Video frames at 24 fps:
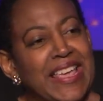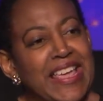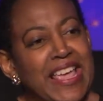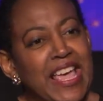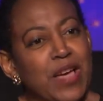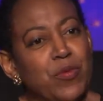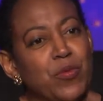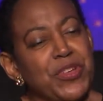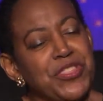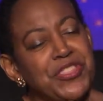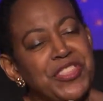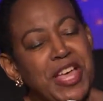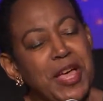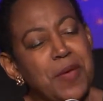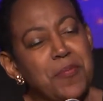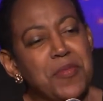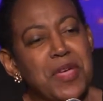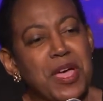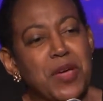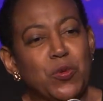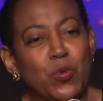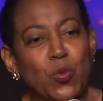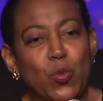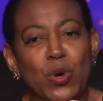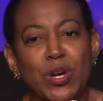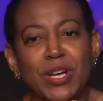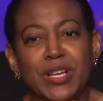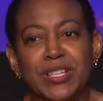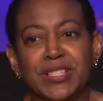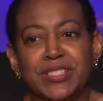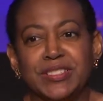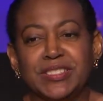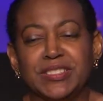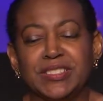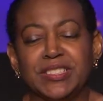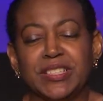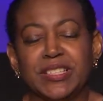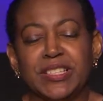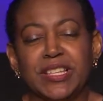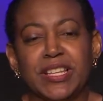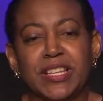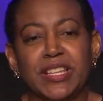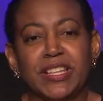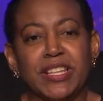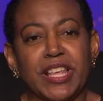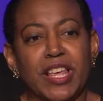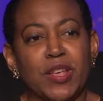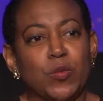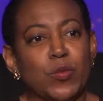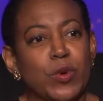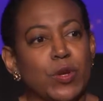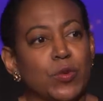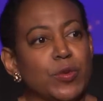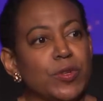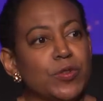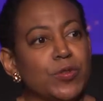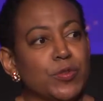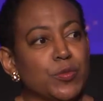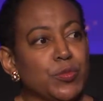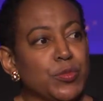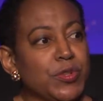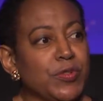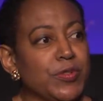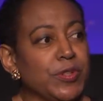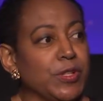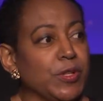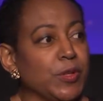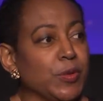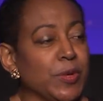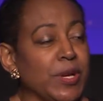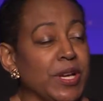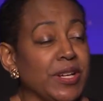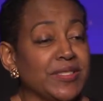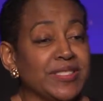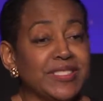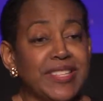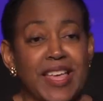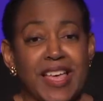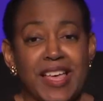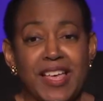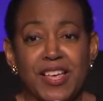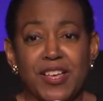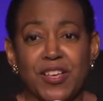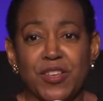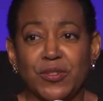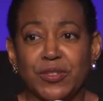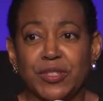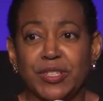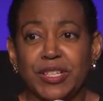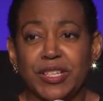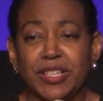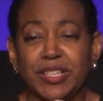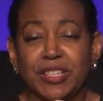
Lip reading: And what that meant was that when we were moving around town,